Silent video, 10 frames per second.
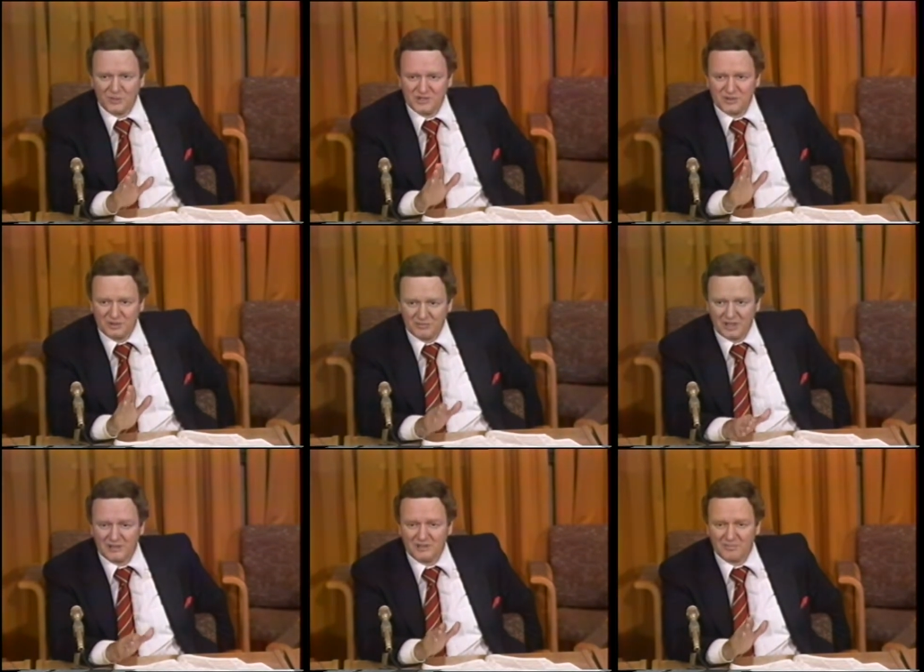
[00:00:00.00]
Once you
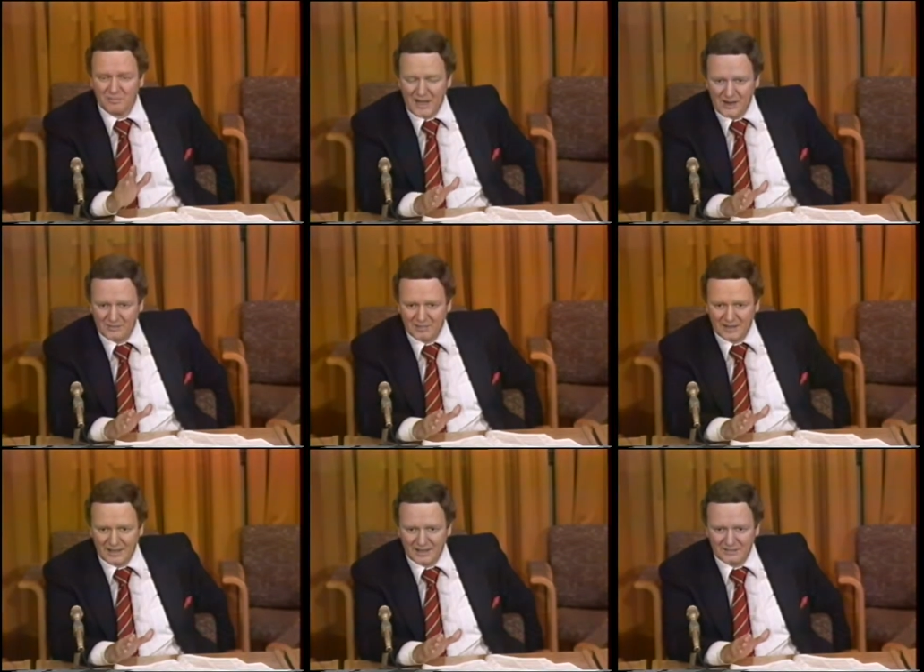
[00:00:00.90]
admit it, you're bound
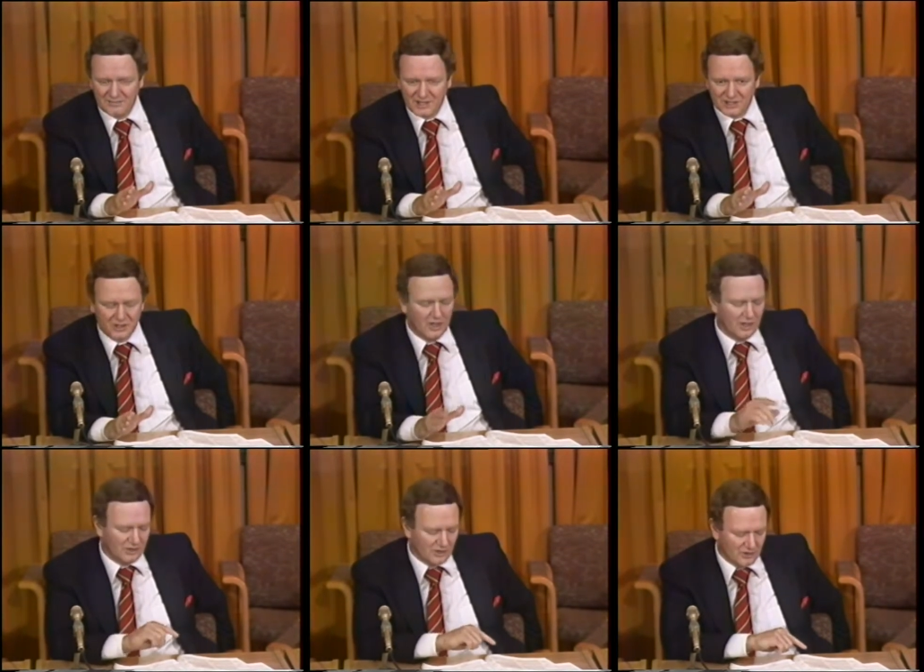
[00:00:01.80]
by that admission.
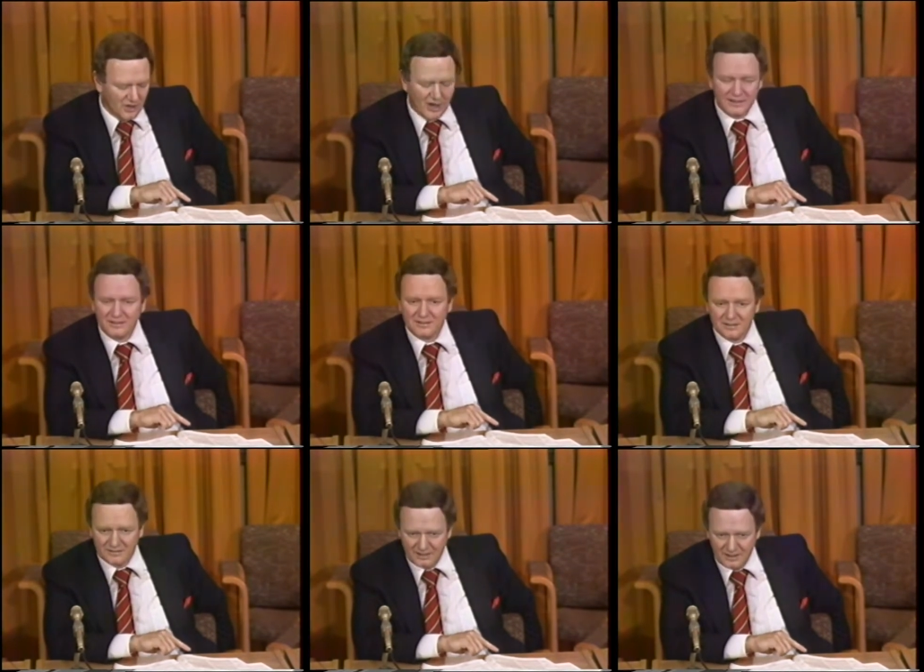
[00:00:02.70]
You're not
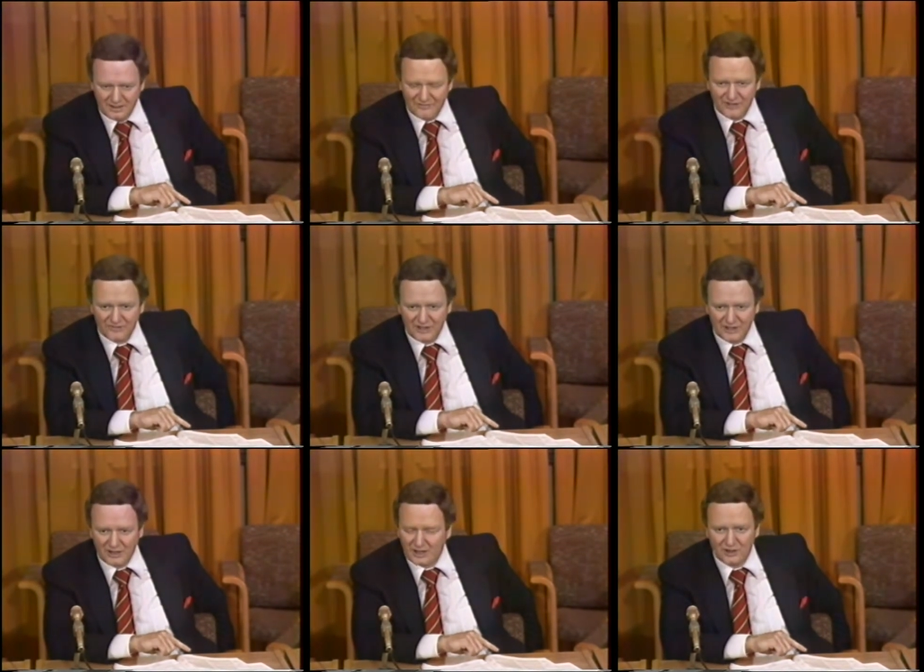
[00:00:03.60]
in
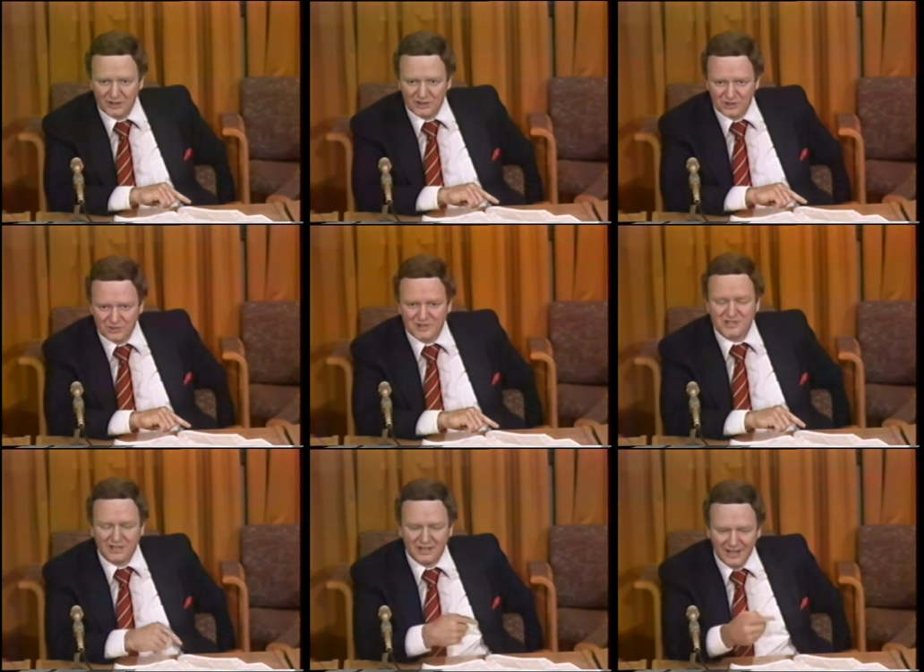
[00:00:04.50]
59. All you're doing is
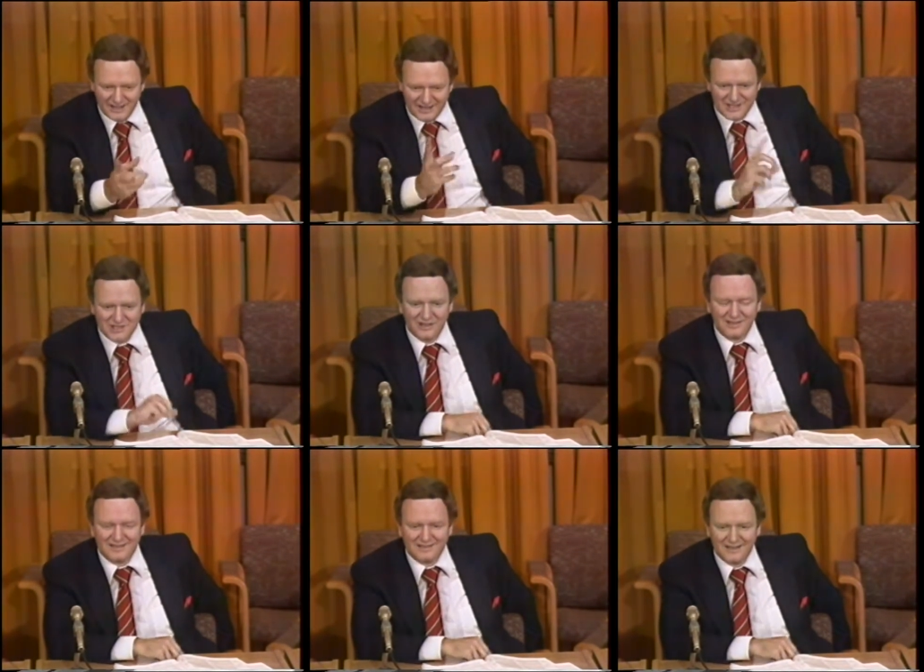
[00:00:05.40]
saying, yes, I'll
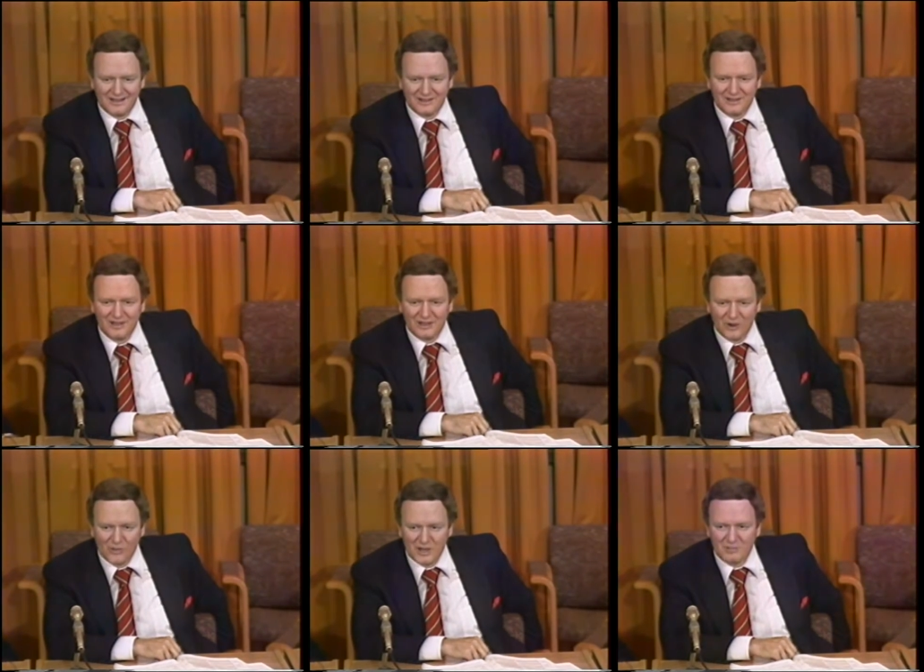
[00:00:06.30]
let the letter
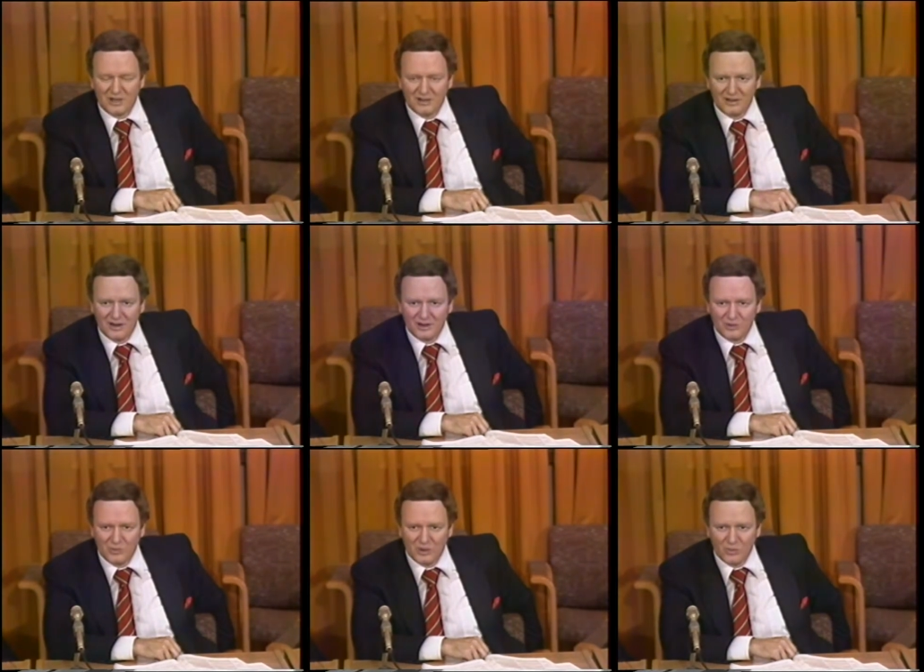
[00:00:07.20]
go in, but I'll
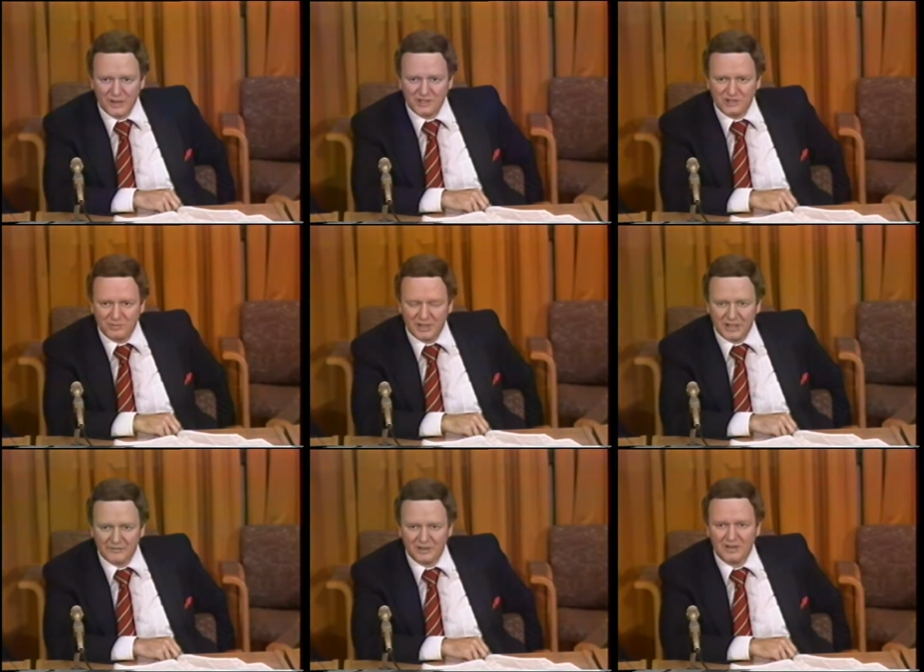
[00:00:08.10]
argue what weight should be
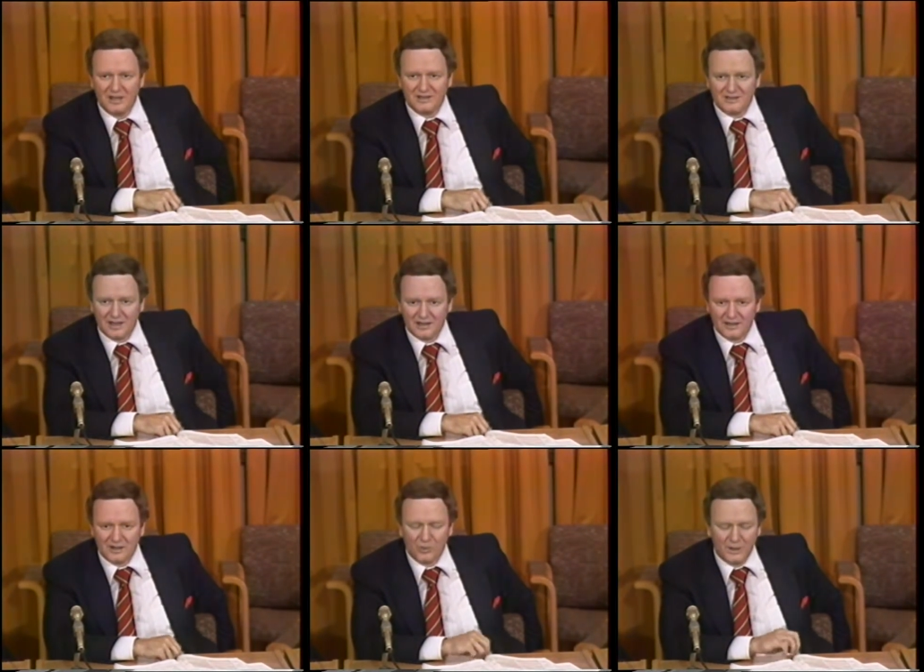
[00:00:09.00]
given to that
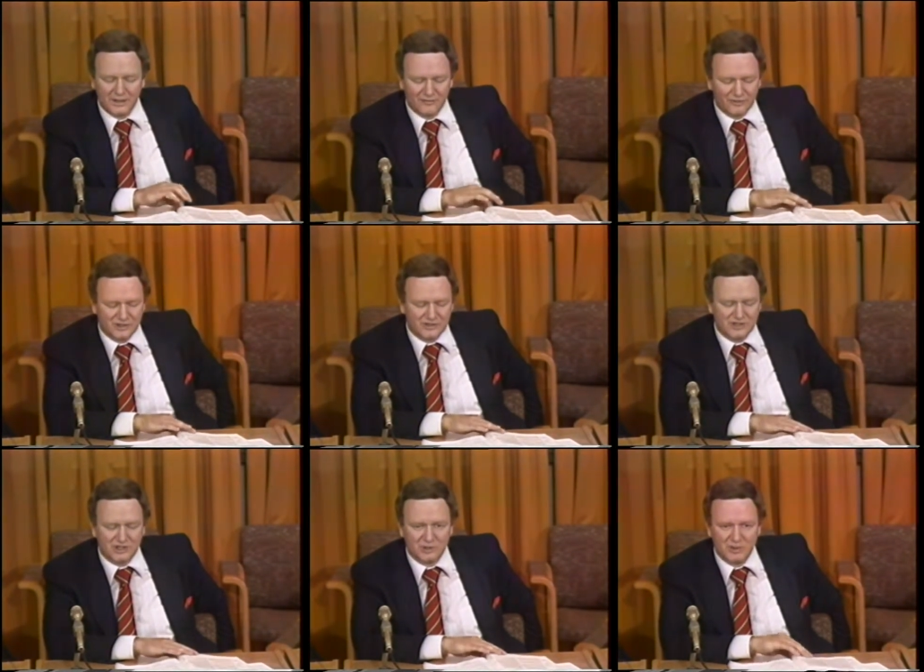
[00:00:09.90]
letter, what
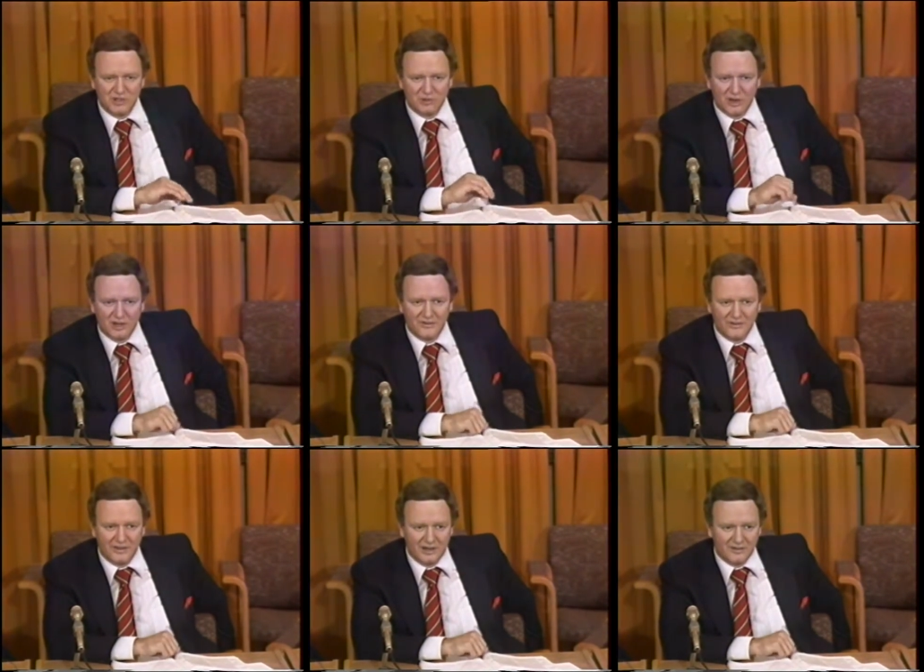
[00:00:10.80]
inferences should be drawn
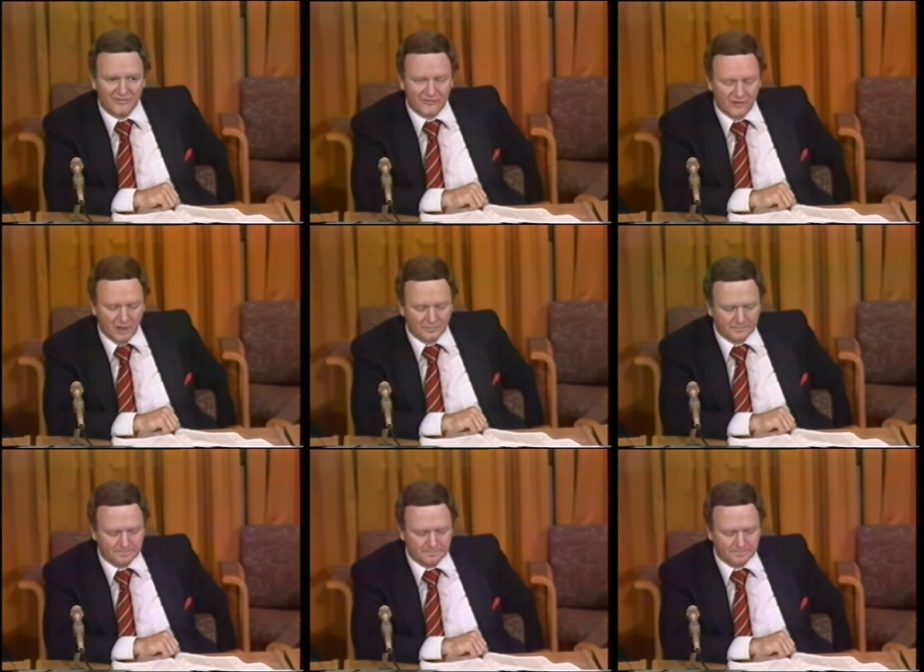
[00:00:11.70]
therefrom.